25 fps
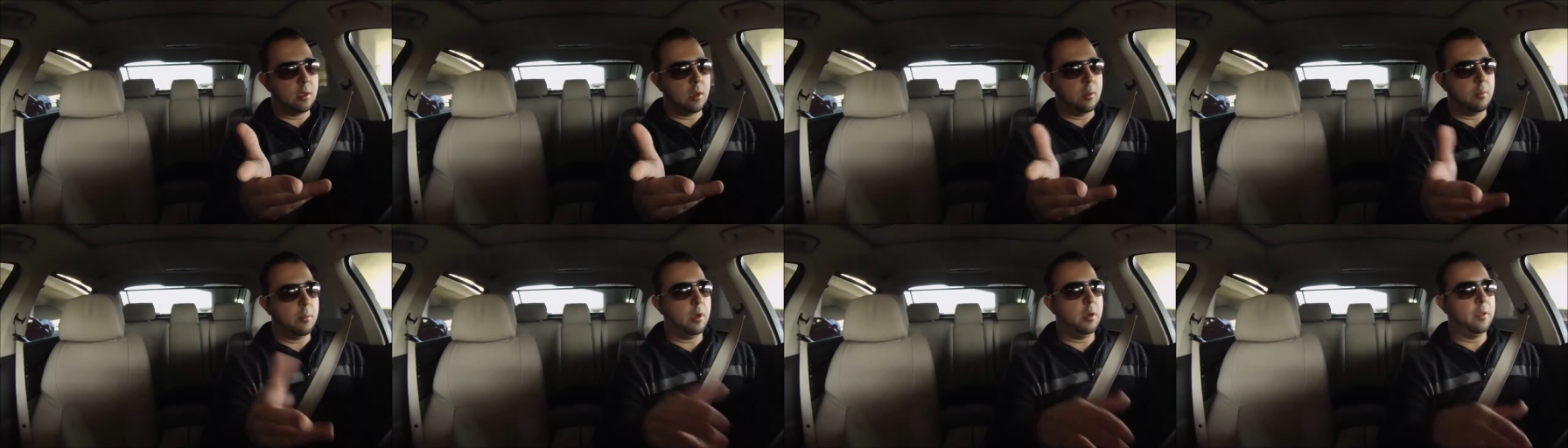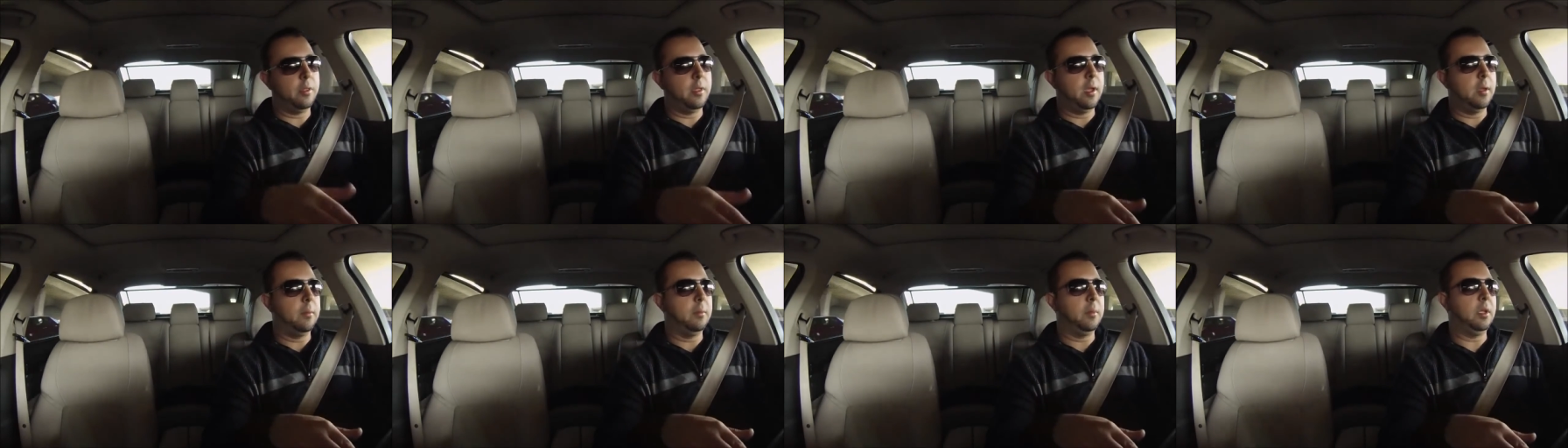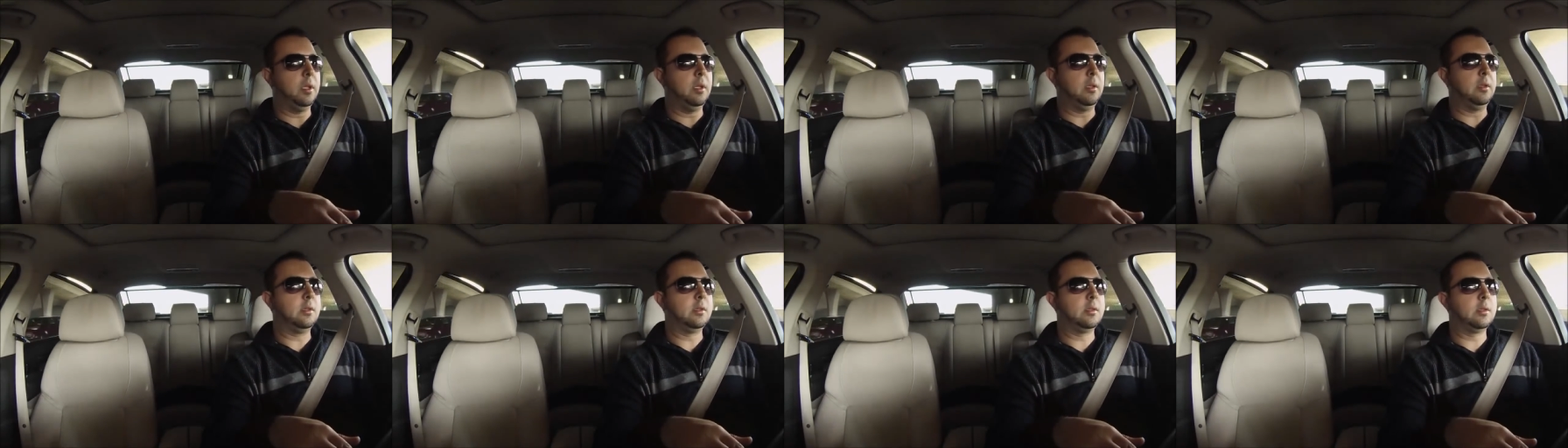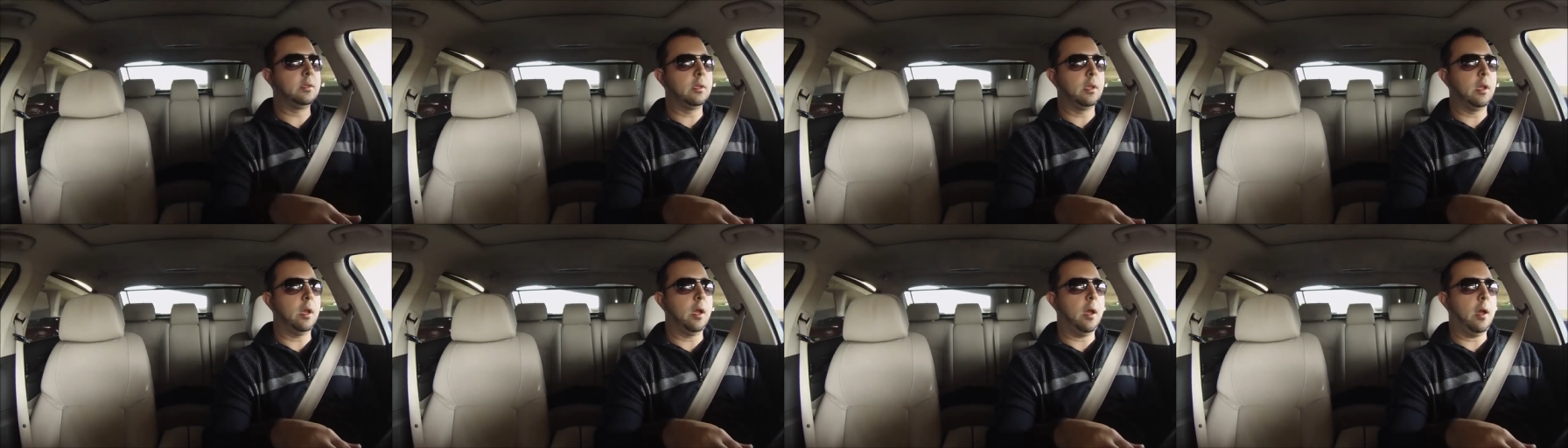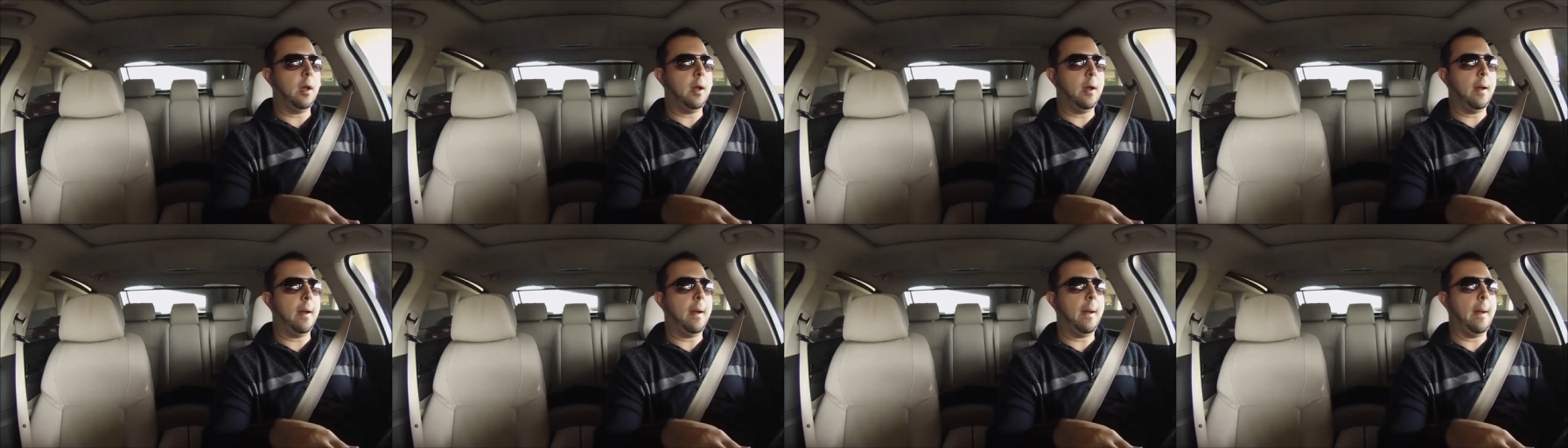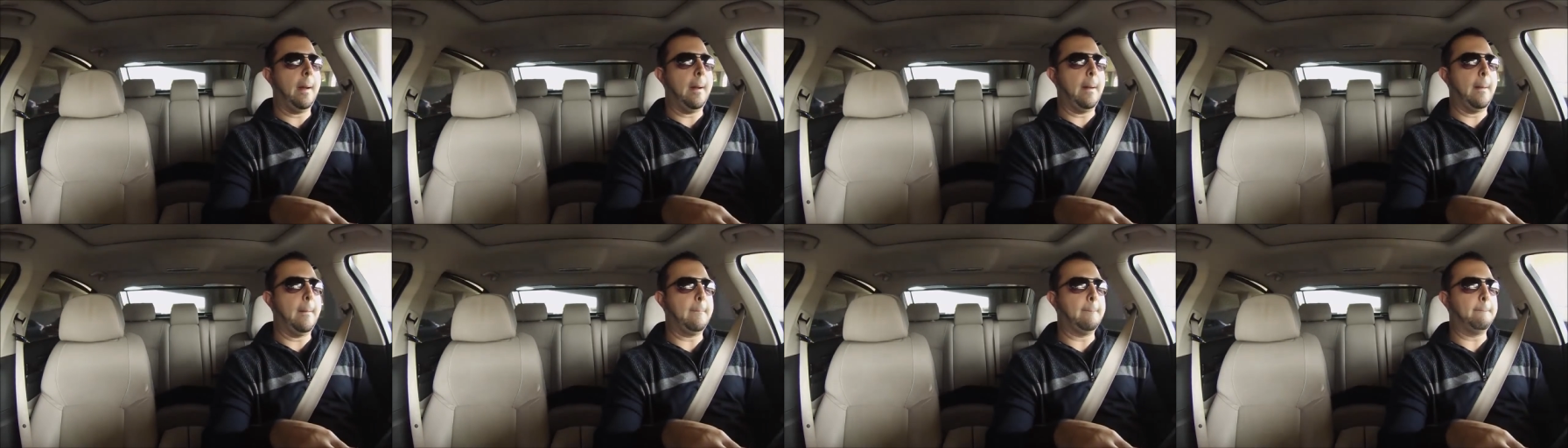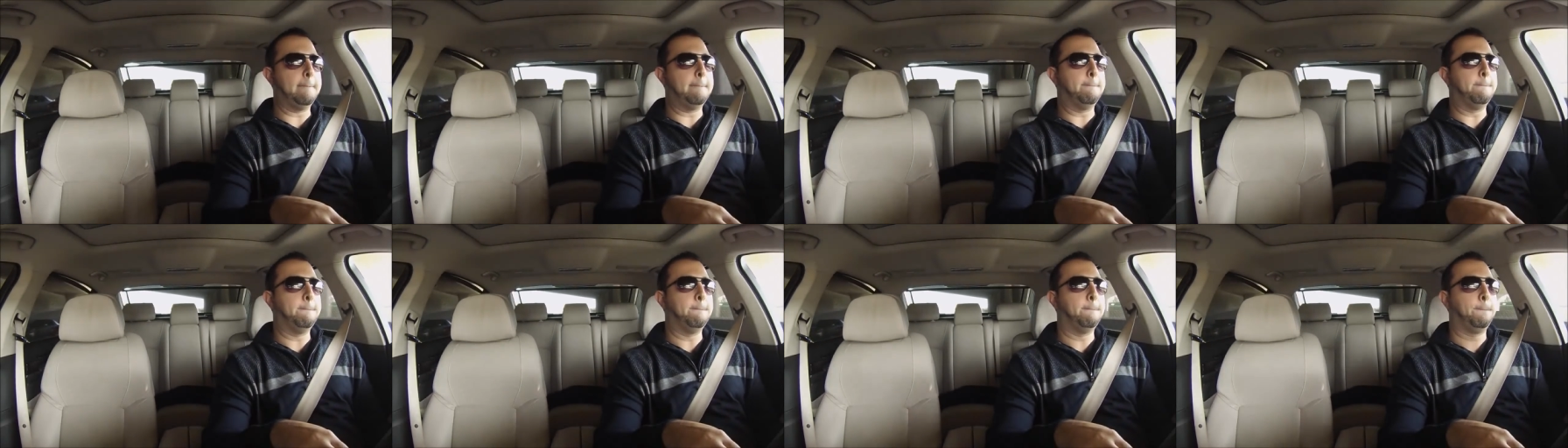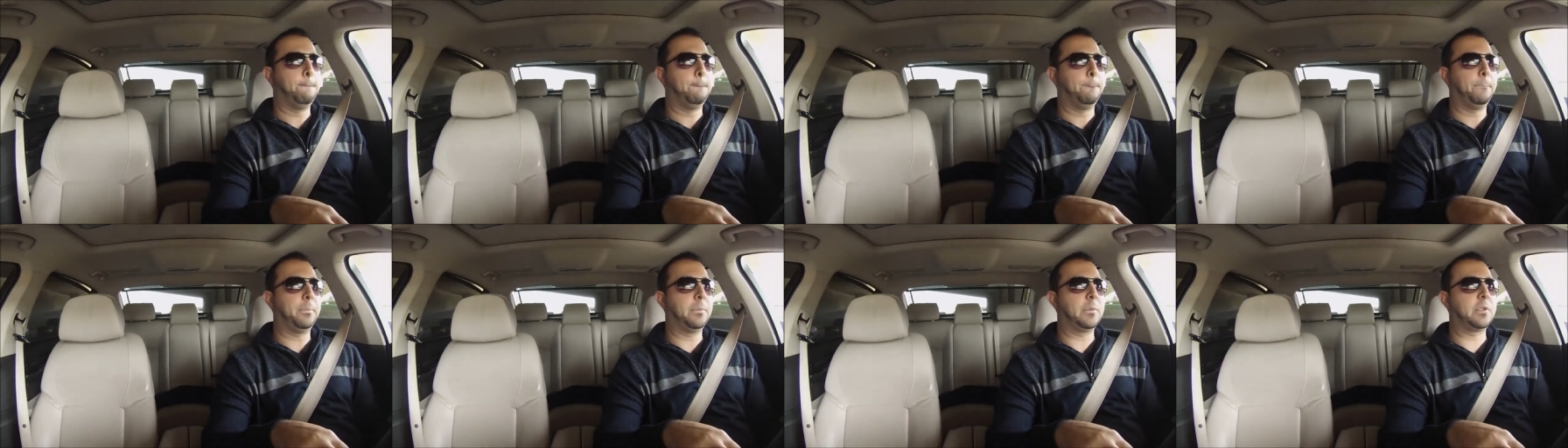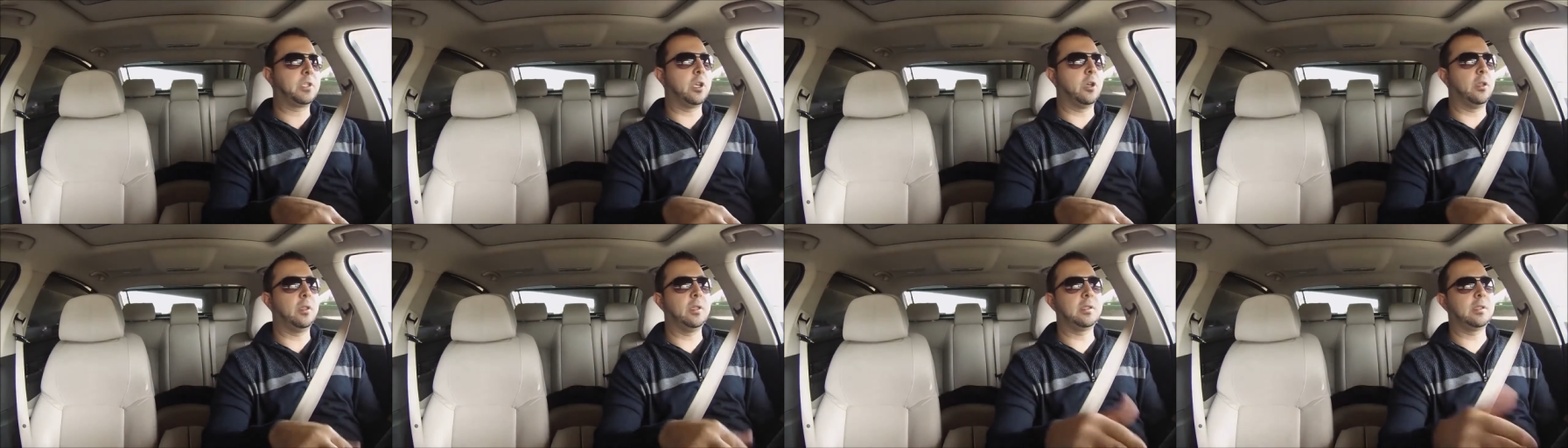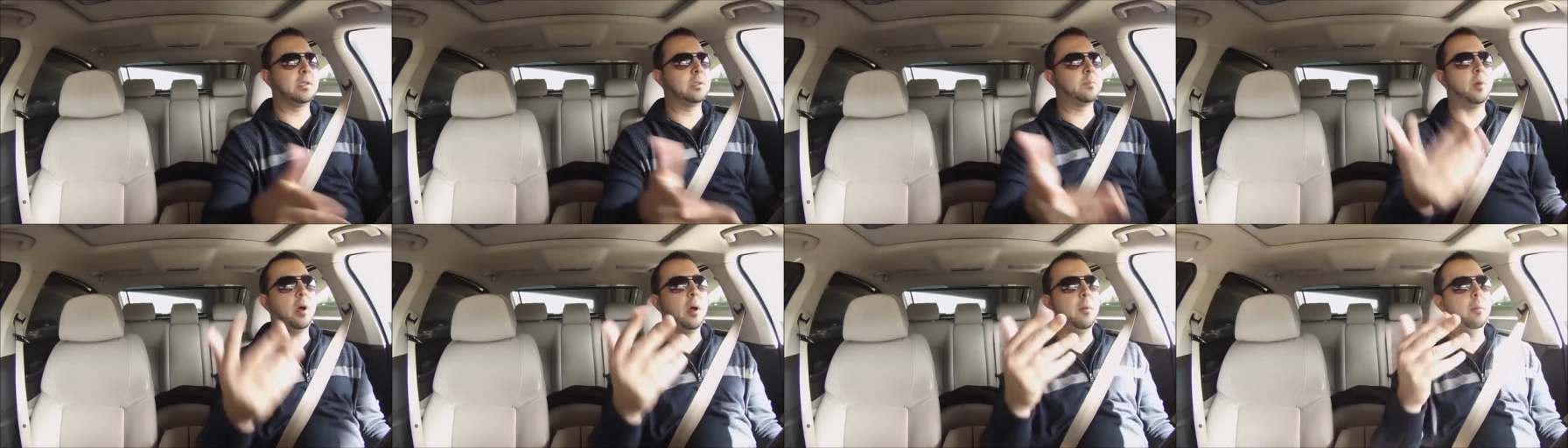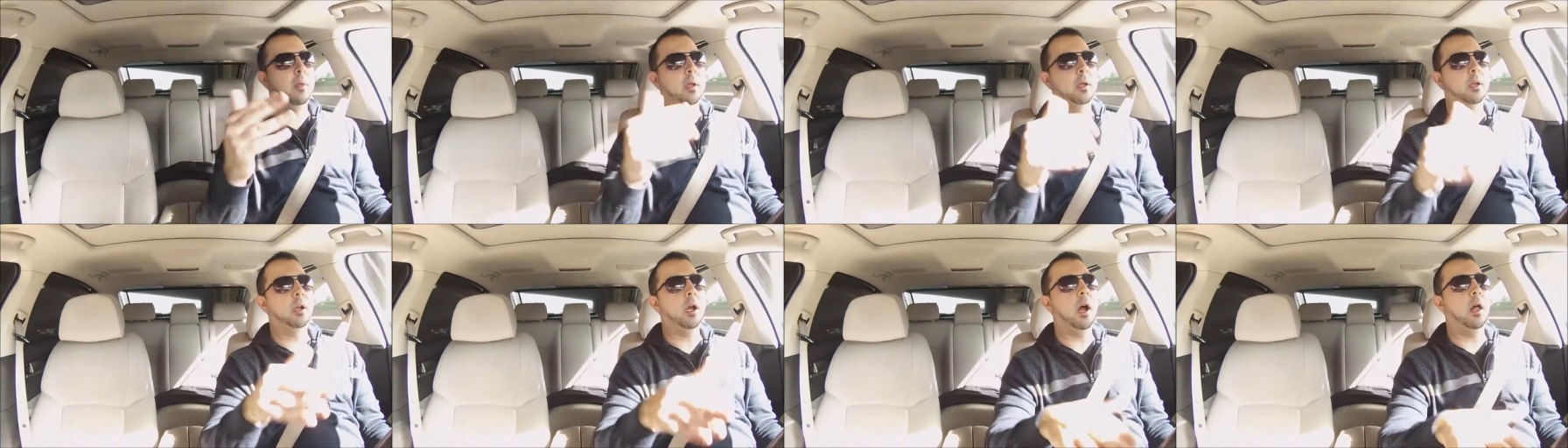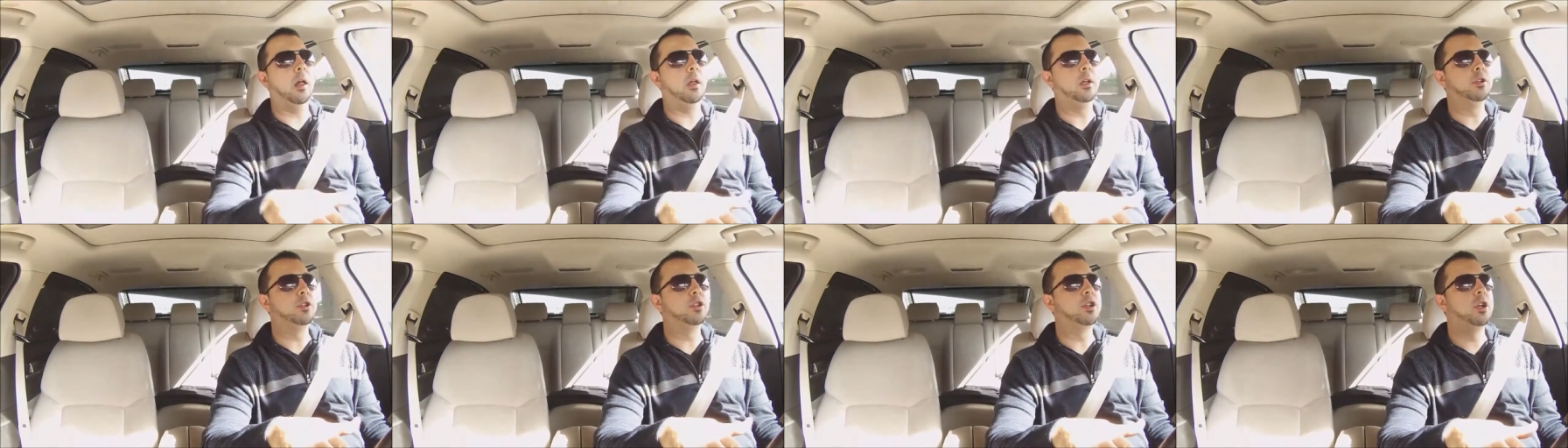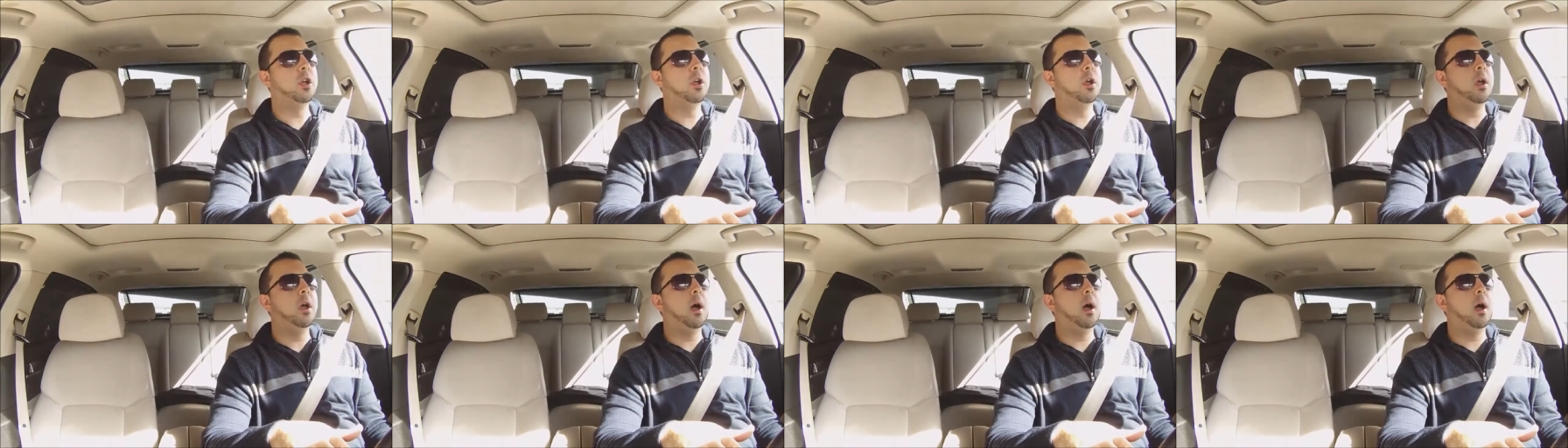They're both MDs. Um, so this is public knowledge.